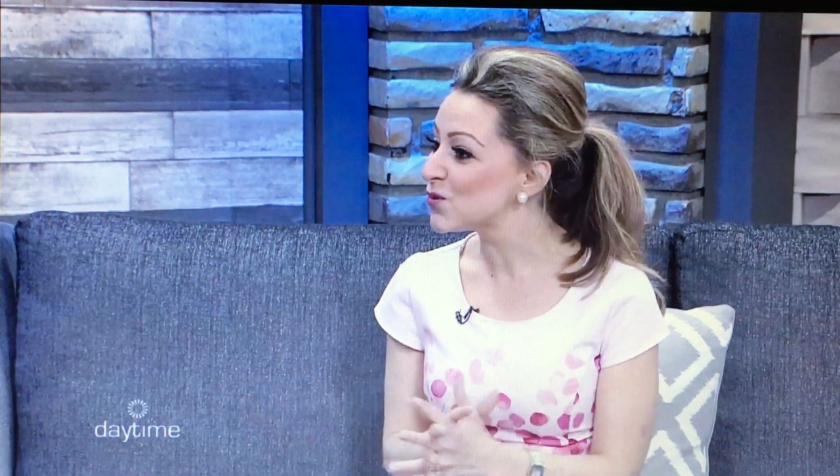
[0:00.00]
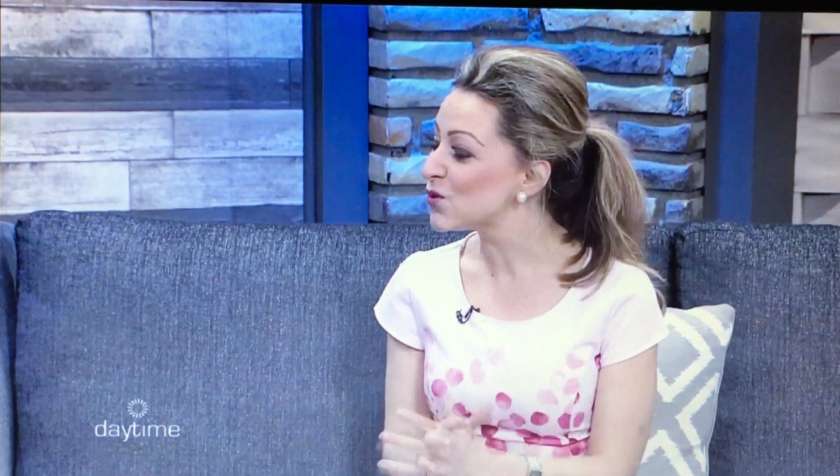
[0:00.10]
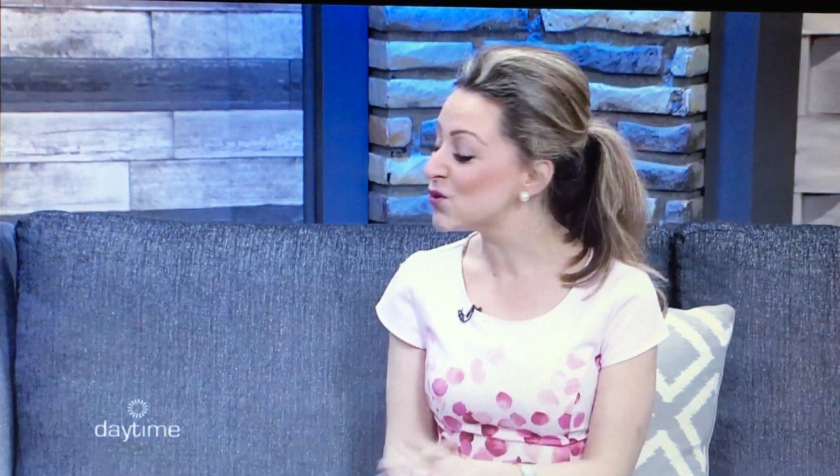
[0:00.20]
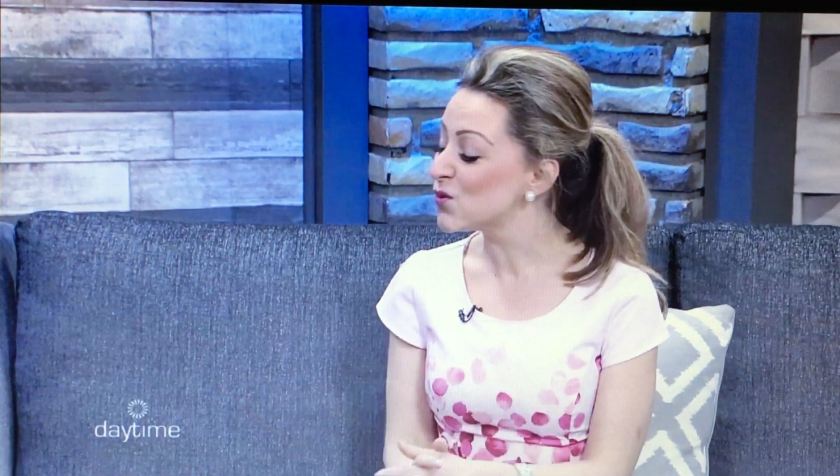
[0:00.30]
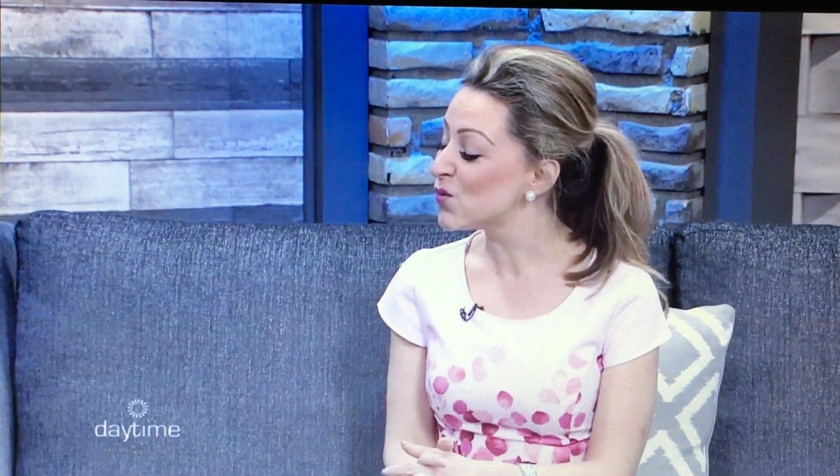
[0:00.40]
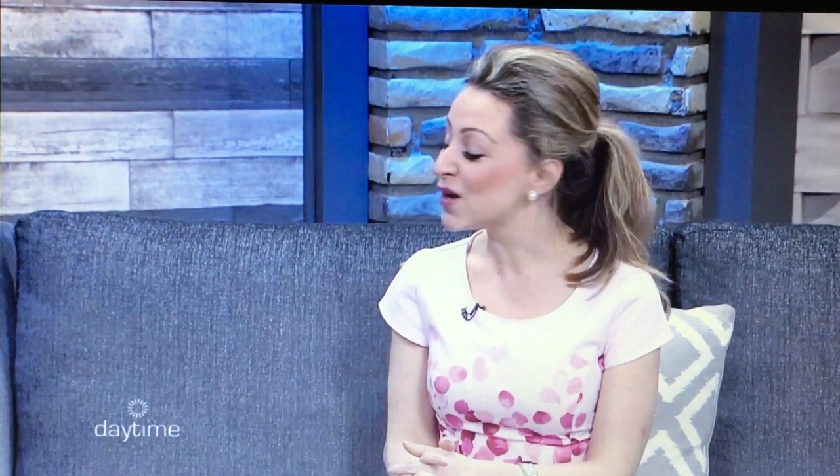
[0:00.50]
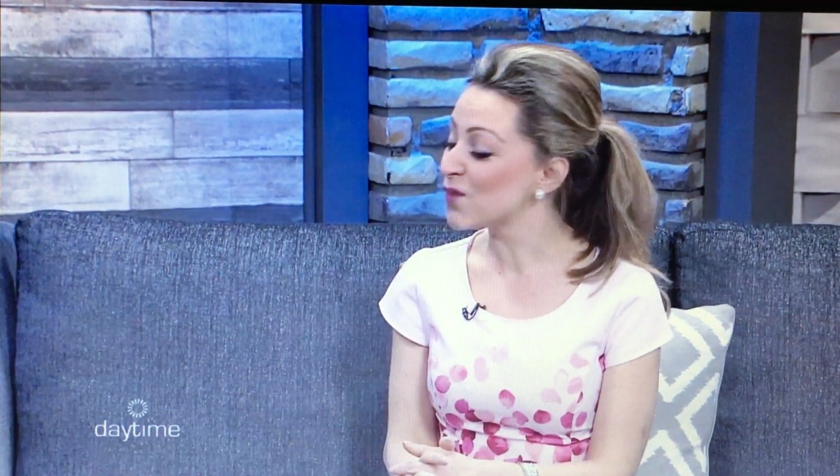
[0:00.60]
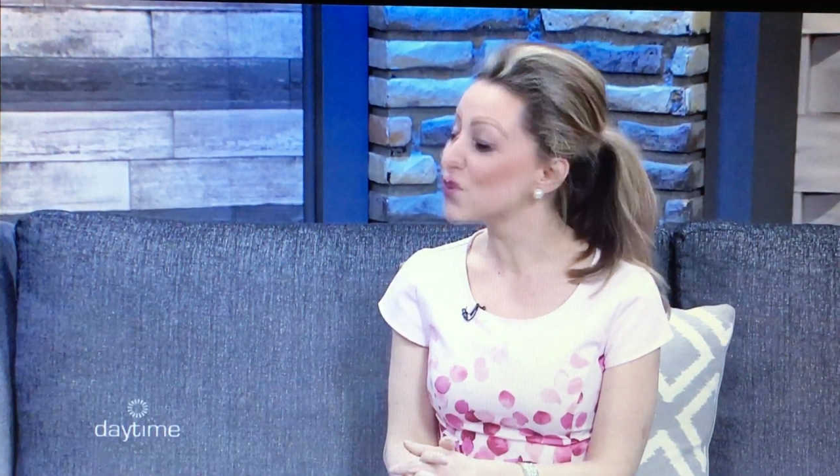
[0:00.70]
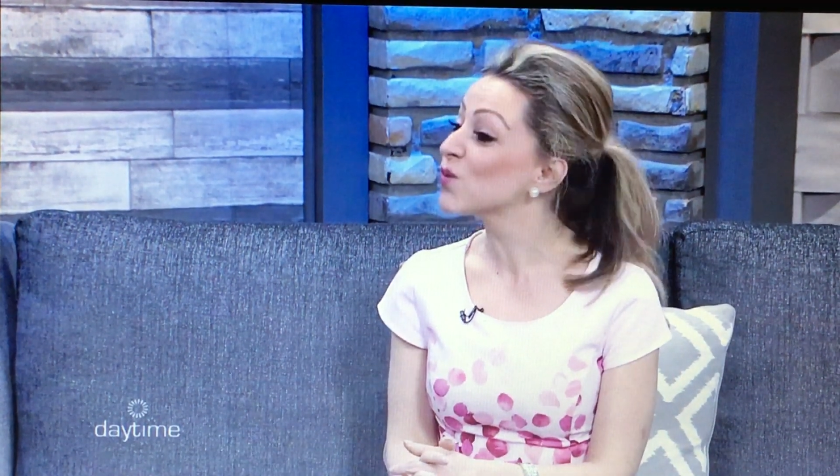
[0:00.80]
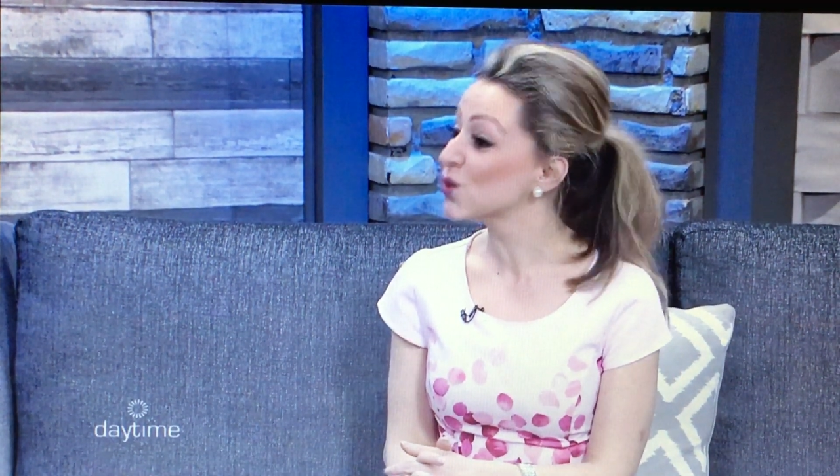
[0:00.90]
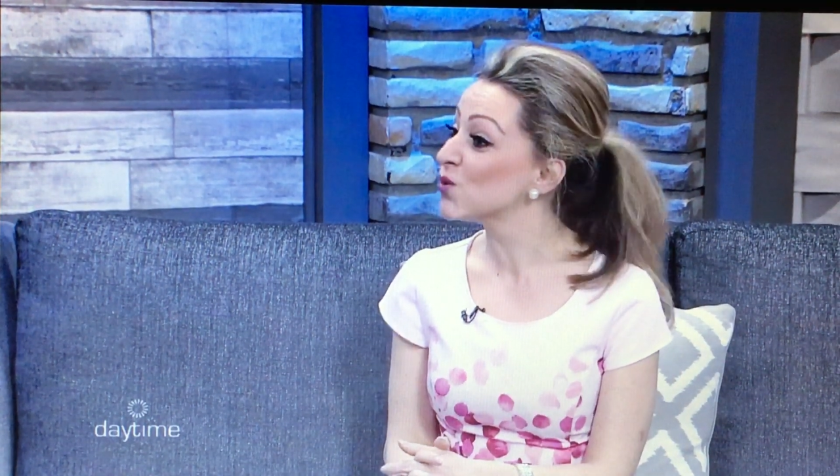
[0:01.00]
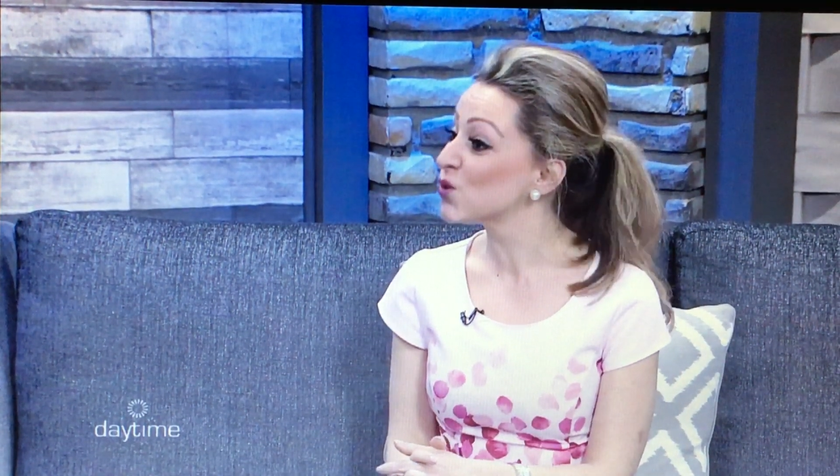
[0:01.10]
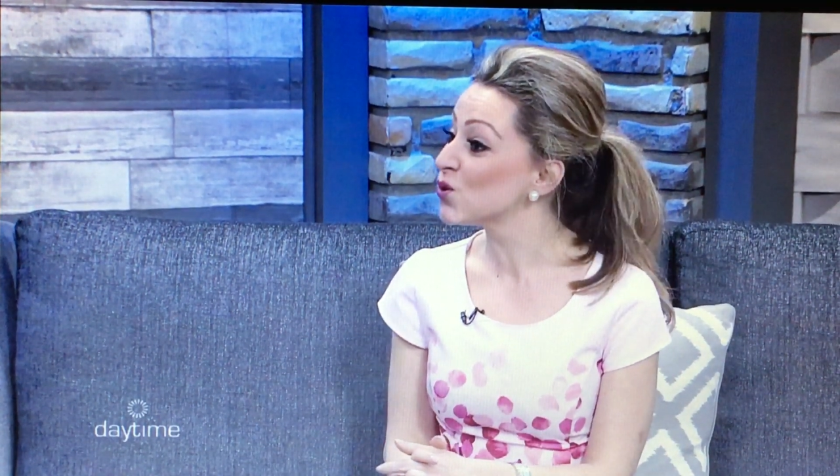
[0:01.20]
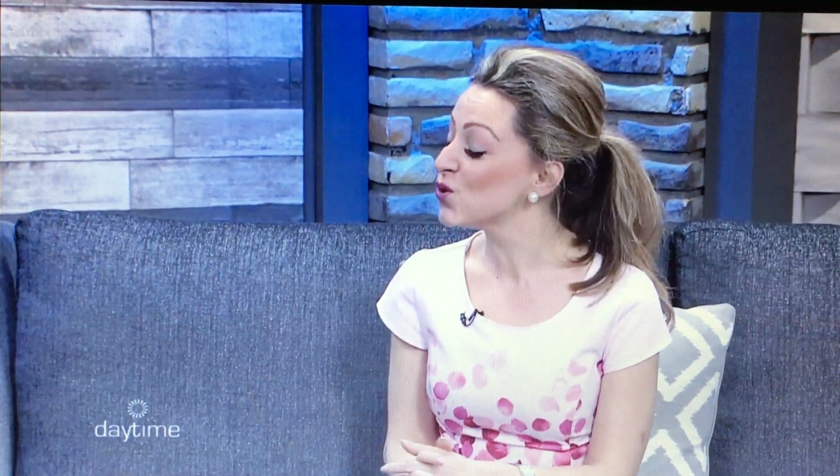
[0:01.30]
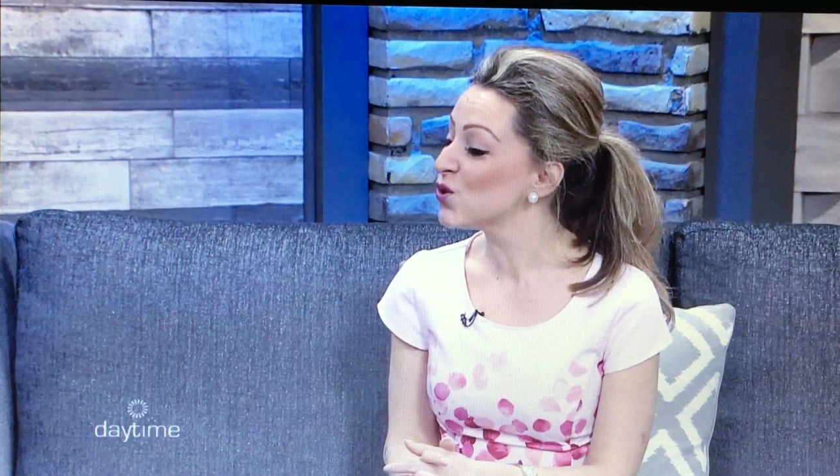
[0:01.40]
to do whatever we
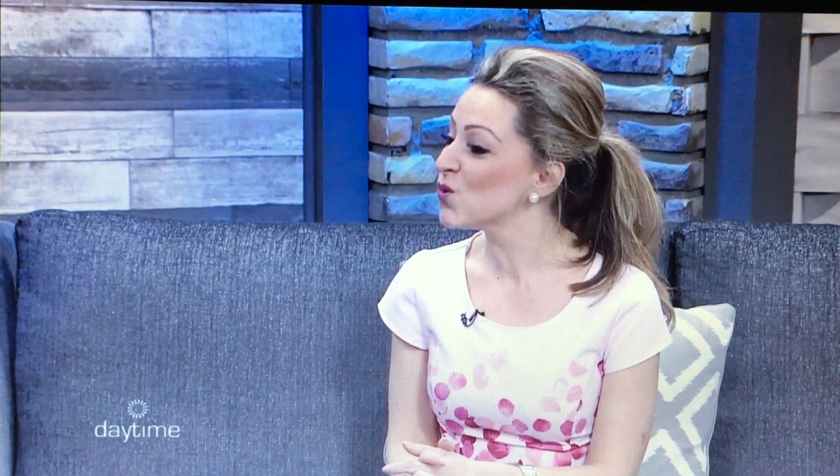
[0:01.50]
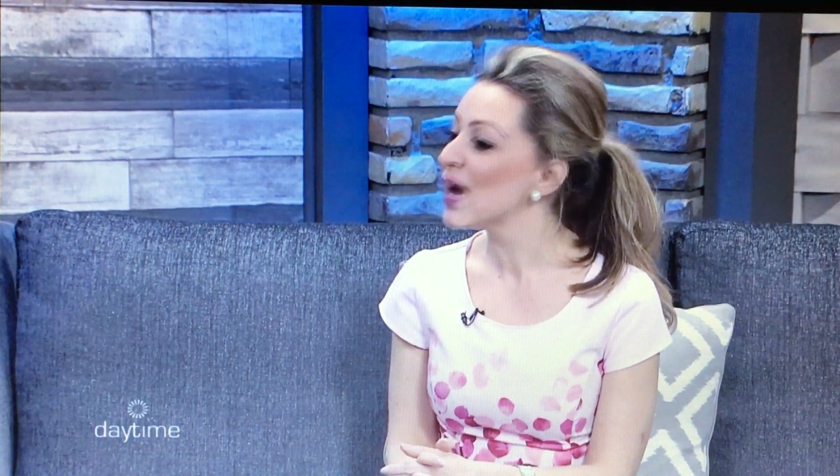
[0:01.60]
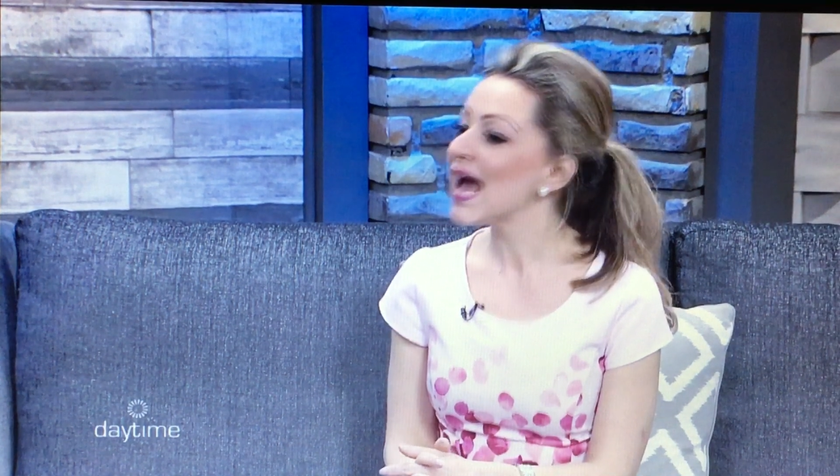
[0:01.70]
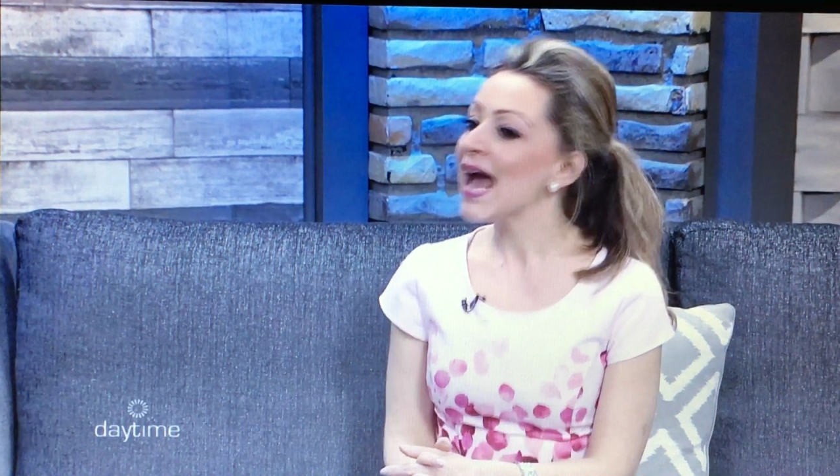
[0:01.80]
used to do.